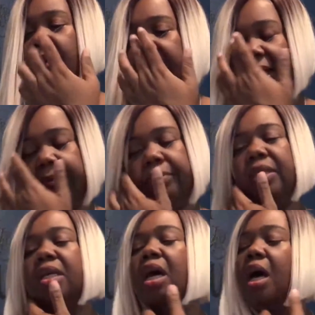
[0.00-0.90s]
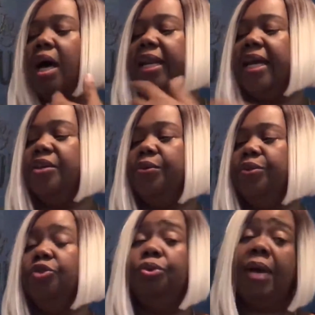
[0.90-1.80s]
grams, and I
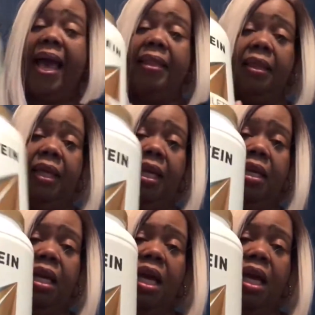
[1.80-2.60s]
use True Athlete.